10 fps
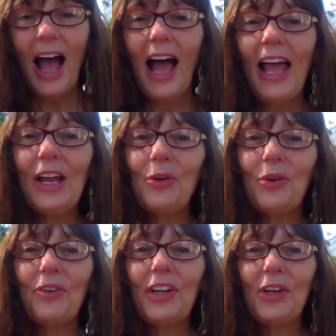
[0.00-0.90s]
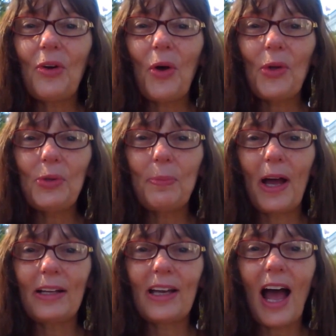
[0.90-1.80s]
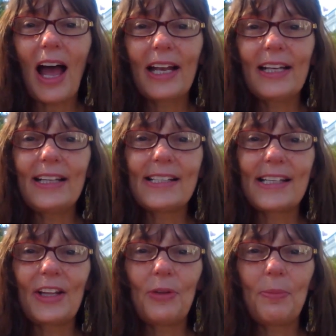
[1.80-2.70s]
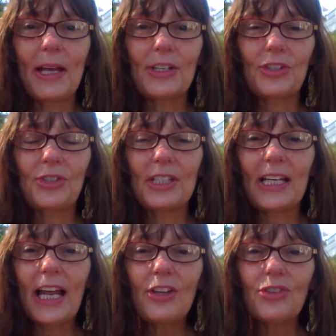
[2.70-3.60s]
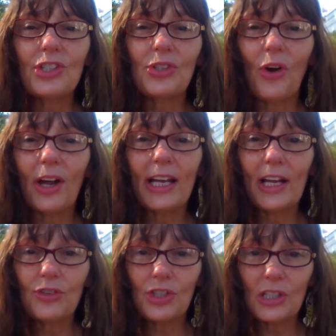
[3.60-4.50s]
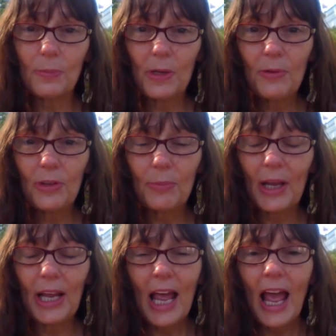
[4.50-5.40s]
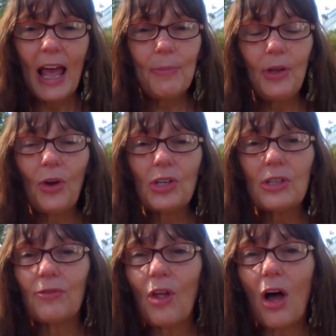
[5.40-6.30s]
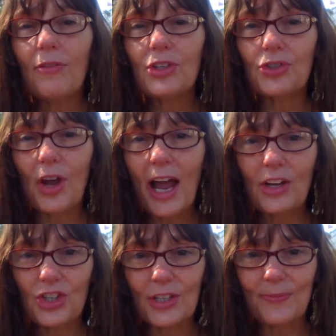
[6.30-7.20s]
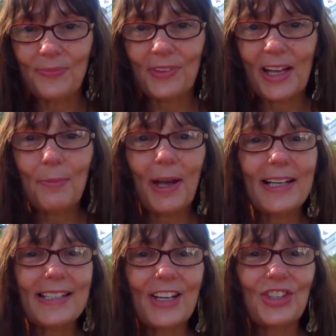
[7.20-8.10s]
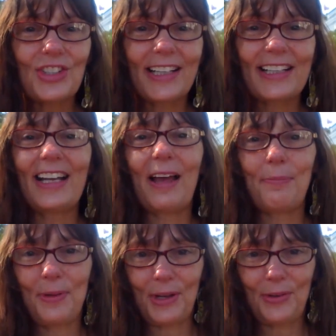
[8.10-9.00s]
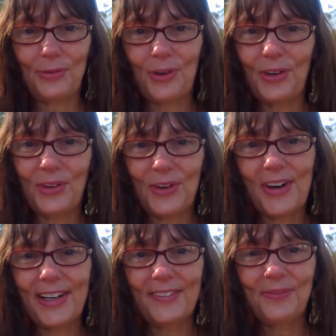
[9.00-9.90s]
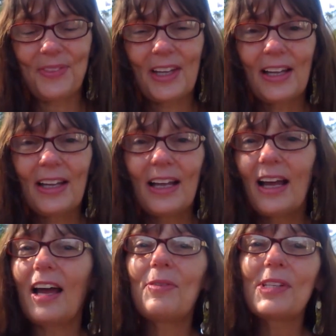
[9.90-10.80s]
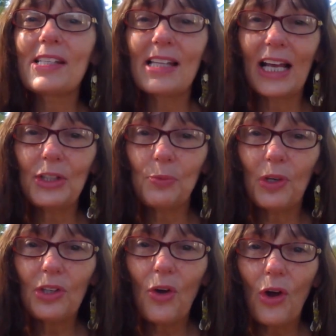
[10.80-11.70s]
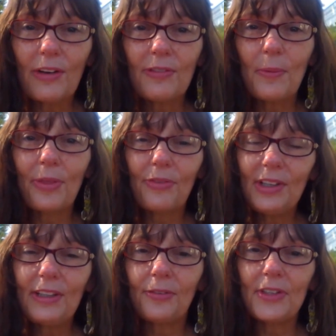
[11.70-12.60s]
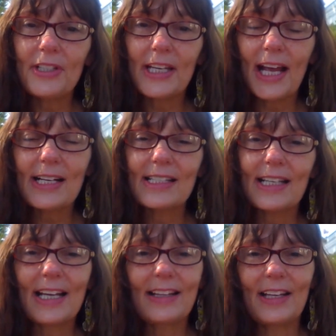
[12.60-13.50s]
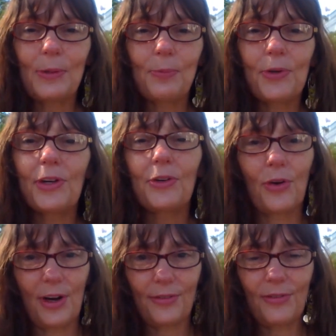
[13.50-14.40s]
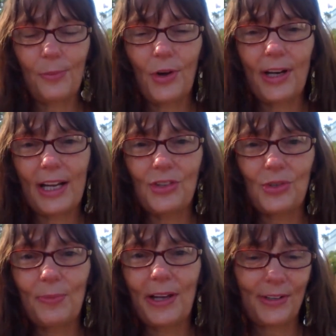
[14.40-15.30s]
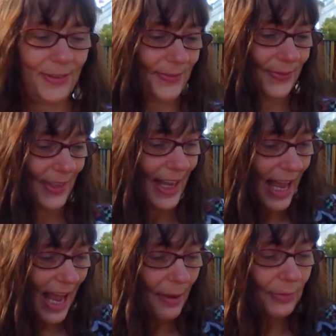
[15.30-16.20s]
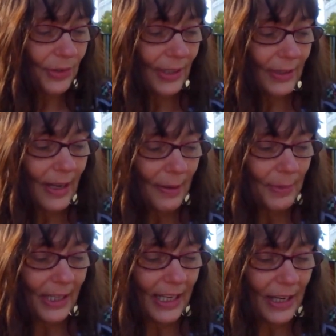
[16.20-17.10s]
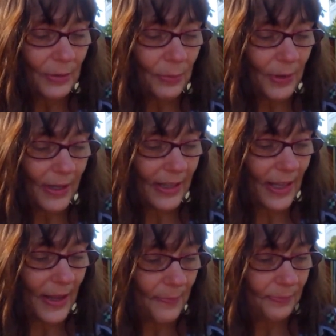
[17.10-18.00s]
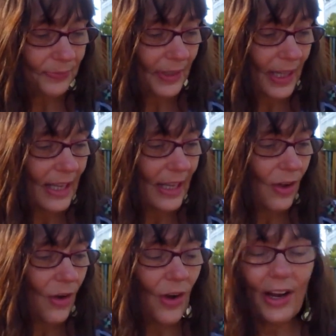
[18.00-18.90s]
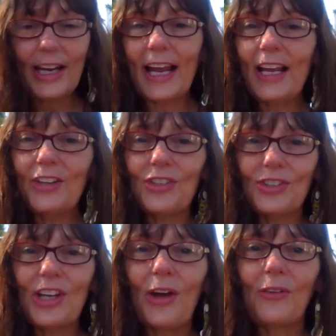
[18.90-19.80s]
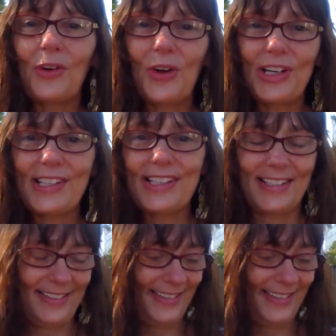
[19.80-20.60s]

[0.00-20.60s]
I had already called upon God, the Ascended Masters, the angels and archangels to be with me, and because of of attraction and my intention, I cannot pick a wrong card. I will select one card from three different decks and then a prayer card from Archangel Michael. I'm going to begin with the Archangel Tarot cards.